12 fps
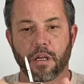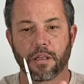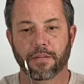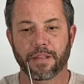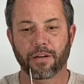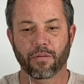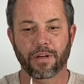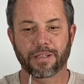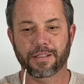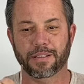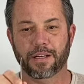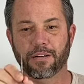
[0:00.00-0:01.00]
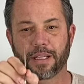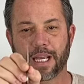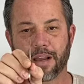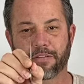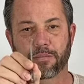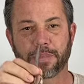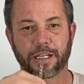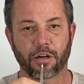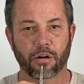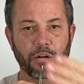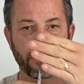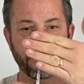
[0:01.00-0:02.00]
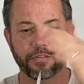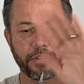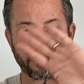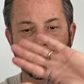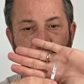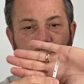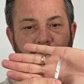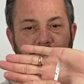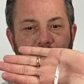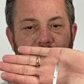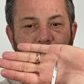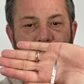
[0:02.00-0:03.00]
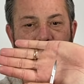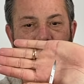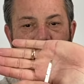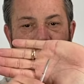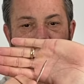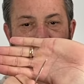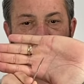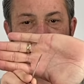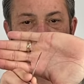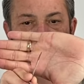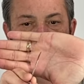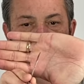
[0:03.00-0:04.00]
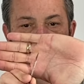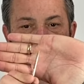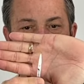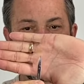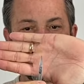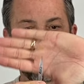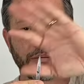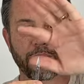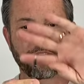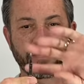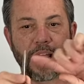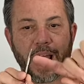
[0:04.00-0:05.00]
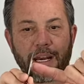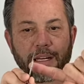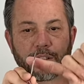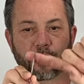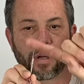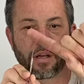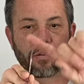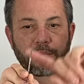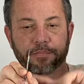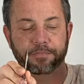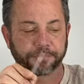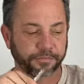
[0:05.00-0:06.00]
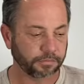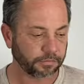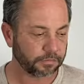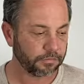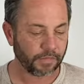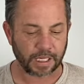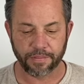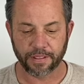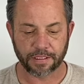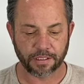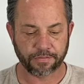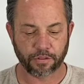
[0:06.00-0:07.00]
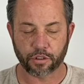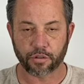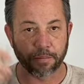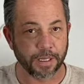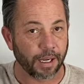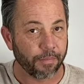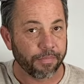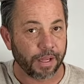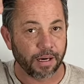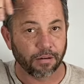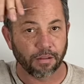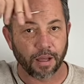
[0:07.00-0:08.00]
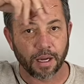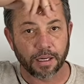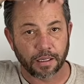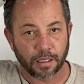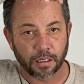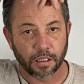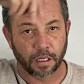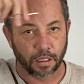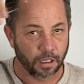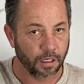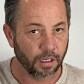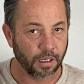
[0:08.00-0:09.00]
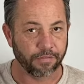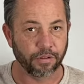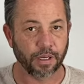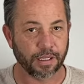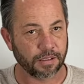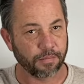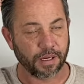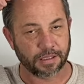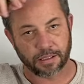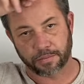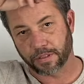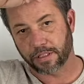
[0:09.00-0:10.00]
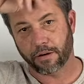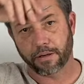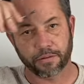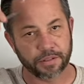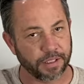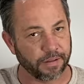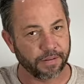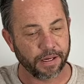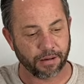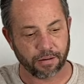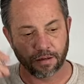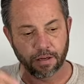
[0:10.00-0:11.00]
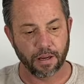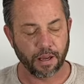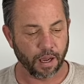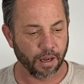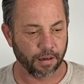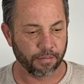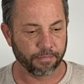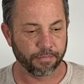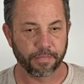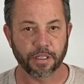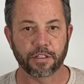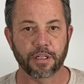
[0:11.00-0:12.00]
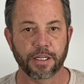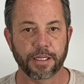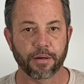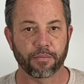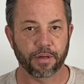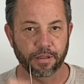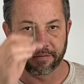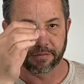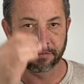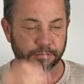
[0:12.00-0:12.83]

They don't necessarily have to be curved like this. They can be flat as well. This is for trimming up the hairline if you got some excess material sitting there that you need to get rid of.